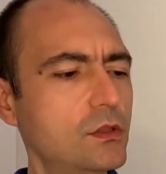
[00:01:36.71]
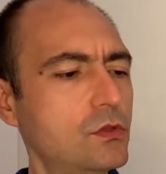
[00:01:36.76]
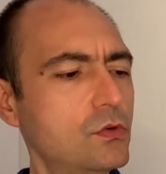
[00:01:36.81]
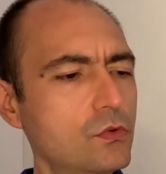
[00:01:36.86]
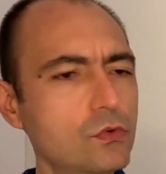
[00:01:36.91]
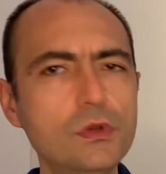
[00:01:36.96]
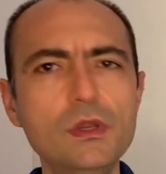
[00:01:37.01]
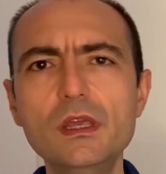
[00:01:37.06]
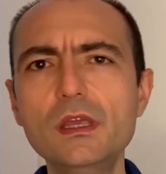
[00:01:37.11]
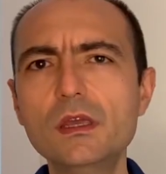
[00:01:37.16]

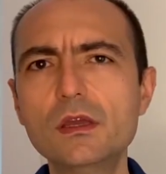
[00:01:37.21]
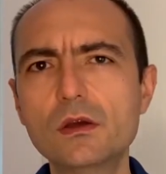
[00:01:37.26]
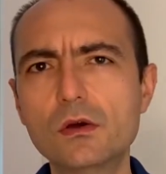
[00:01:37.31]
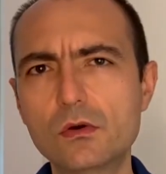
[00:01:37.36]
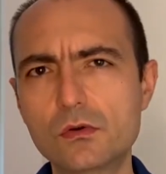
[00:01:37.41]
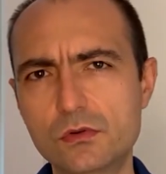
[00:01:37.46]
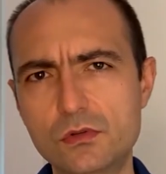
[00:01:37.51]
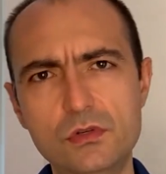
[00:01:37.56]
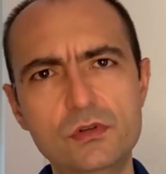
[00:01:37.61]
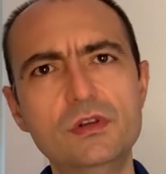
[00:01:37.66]
2D,
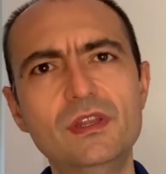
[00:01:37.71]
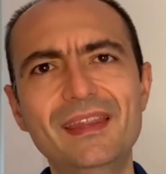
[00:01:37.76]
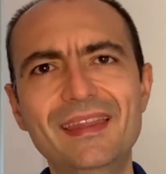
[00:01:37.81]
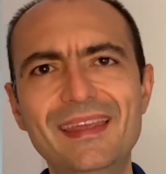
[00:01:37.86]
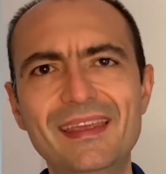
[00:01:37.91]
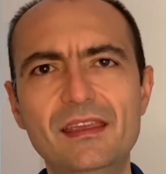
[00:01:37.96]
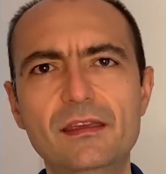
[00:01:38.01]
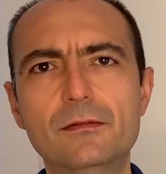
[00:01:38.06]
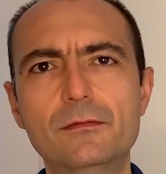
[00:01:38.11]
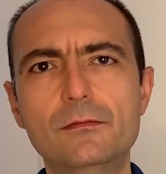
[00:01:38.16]
or
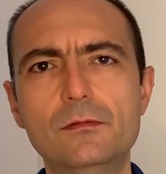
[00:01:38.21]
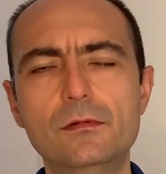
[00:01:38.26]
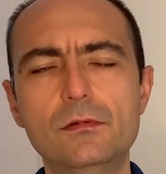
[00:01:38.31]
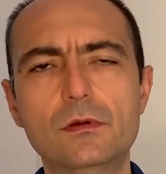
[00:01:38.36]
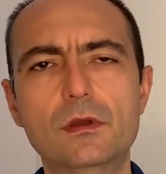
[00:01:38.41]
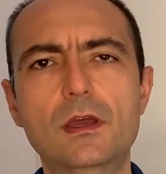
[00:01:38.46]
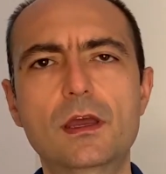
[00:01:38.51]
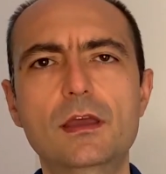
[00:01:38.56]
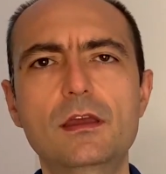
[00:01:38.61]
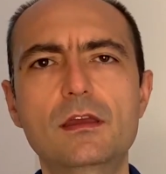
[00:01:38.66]
3D,
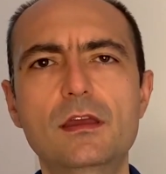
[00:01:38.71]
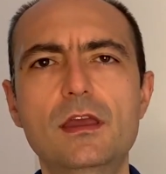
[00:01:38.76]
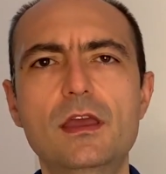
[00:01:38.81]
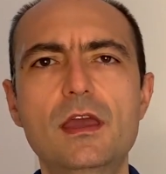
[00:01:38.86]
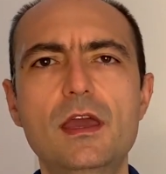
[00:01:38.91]
okay?